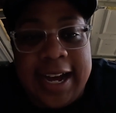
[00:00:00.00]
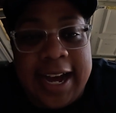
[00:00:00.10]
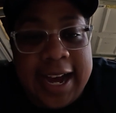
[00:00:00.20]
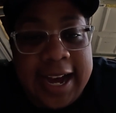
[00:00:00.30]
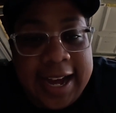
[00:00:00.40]

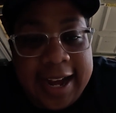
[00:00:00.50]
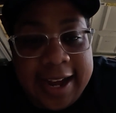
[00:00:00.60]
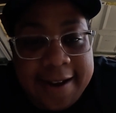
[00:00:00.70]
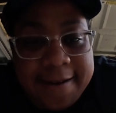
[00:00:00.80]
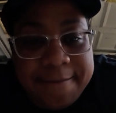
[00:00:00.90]

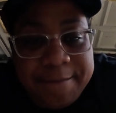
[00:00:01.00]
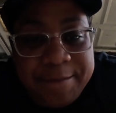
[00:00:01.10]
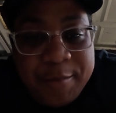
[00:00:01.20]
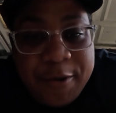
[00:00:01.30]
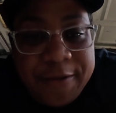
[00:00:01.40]

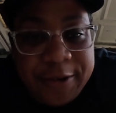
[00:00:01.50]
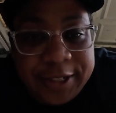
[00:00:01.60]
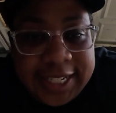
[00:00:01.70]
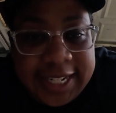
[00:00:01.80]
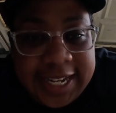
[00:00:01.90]
Moving on
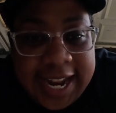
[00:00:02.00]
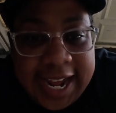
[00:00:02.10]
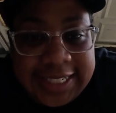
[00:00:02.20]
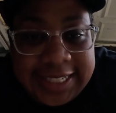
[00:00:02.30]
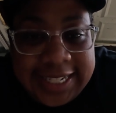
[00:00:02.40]
to the
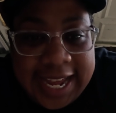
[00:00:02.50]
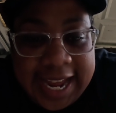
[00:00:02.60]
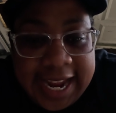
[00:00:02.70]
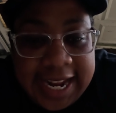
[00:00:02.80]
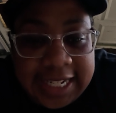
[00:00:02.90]
next
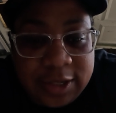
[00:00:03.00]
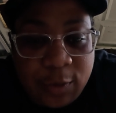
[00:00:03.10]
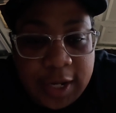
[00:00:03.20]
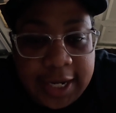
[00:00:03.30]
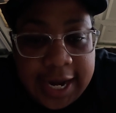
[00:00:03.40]
day, the
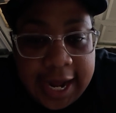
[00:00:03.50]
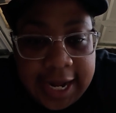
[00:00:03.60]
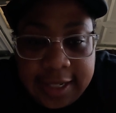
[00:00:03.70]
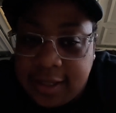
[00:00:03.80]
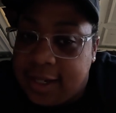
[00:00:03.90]
29th.